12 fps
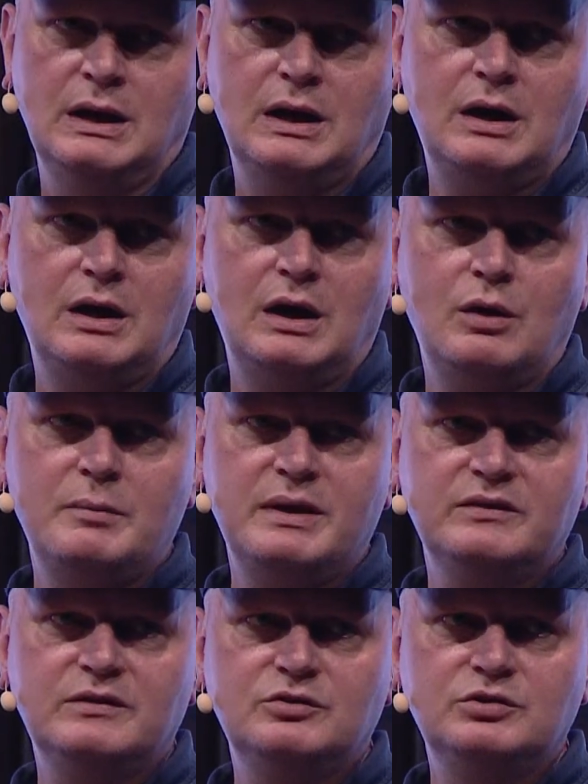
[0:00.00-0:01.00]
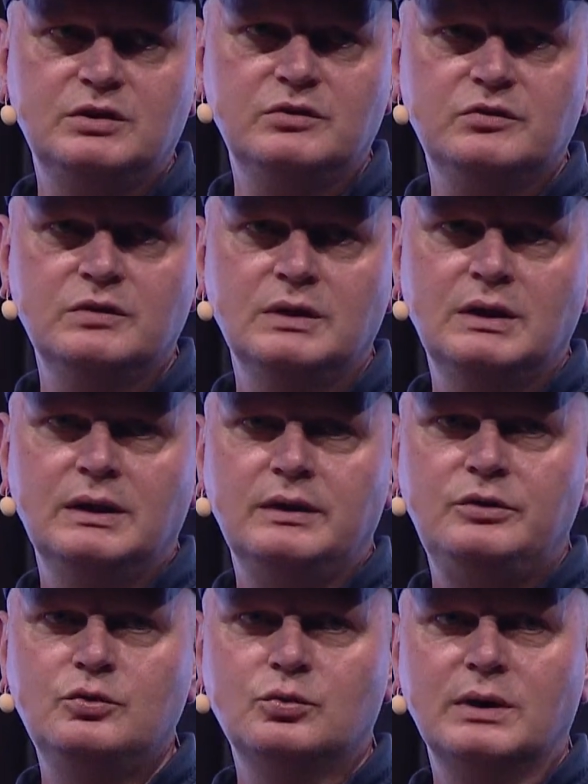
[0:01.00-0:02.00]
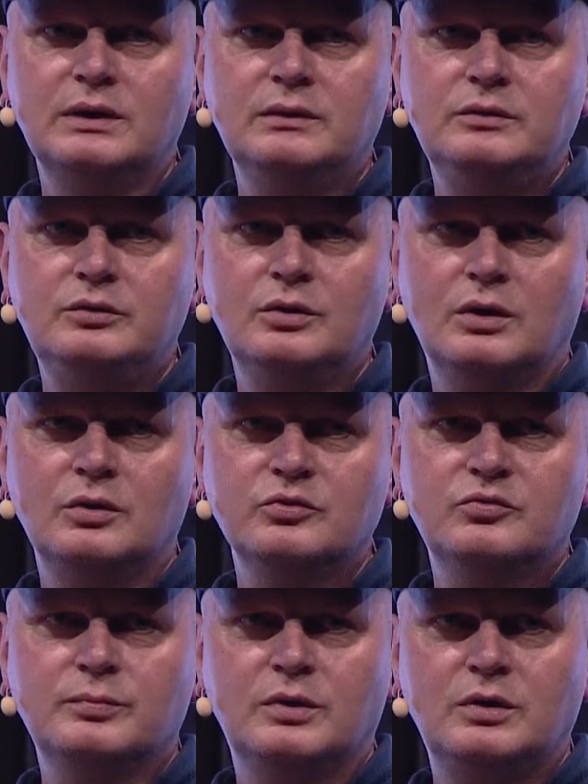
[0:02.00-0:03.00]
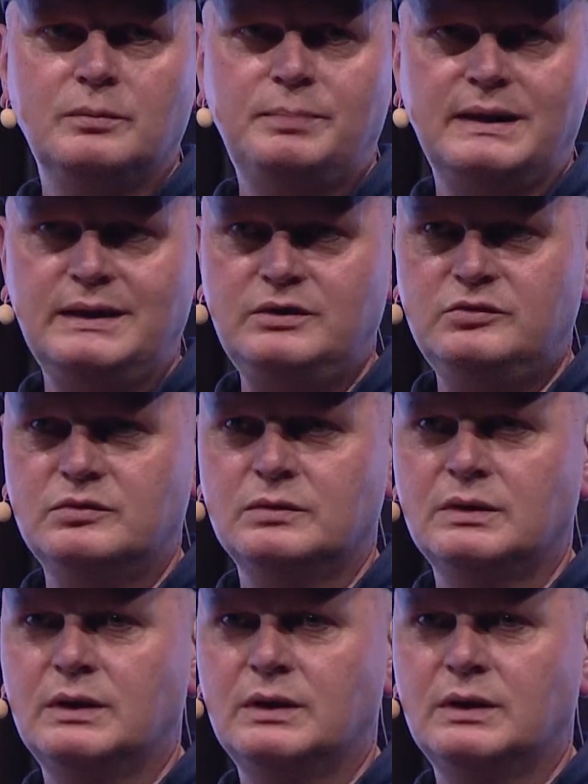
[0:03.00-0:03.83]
our message is you run your own small place.